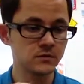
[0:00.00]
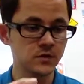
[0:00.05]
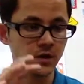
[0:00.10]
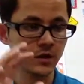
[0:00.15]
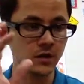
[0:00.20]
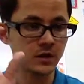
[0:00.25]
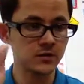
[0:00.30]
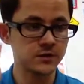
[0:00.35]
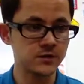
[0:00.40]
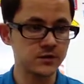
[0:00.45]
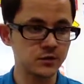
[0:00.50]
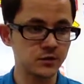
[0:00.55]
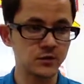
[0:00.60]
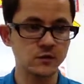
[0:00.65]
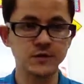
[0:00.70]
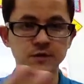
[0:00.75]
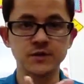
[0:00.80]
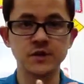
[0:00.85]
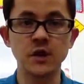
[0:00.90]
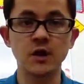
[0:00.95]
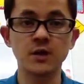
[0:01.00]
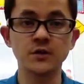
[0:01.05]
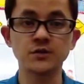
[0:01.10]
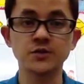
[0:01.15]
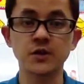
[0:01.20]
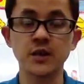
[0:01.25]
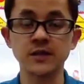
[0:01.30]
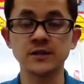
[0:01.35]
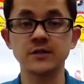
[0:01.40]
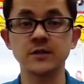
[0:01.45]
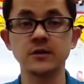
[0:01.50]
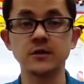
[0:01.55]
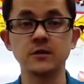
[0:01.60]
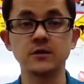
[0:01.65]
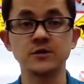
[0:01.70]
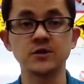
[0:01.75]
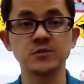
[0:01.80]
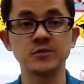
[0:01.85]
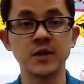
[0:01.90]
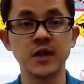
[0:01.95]
uh, service contracts here
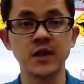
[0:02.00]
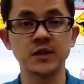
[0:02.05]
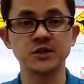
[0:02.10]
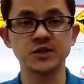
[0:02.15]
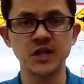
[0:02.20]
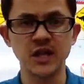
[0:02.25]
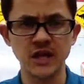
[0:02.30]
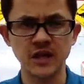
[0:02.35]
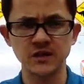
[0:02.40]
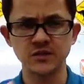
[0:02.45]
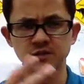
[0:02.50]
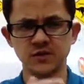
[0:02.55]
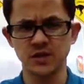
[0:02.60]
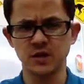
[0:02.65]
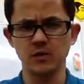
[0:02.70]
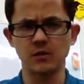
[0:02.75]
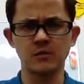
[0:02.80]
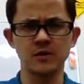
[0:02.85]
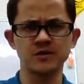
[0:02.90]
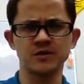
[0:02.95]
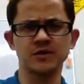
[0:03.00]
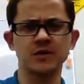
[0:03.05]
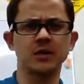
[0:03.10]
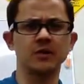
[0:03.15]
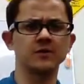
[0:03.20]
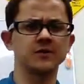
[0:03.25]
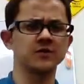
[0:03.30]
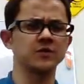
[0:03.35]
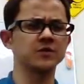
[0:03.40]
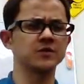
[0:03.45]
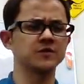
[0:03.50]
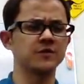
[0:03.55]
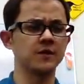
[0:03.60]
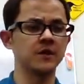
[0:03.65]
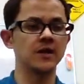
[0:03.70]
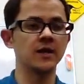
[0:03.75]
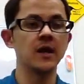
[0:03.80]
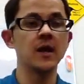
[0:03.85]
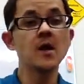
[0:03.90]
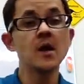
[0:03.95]
in Japan changed a couple months ago, so it's
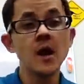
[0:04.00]
very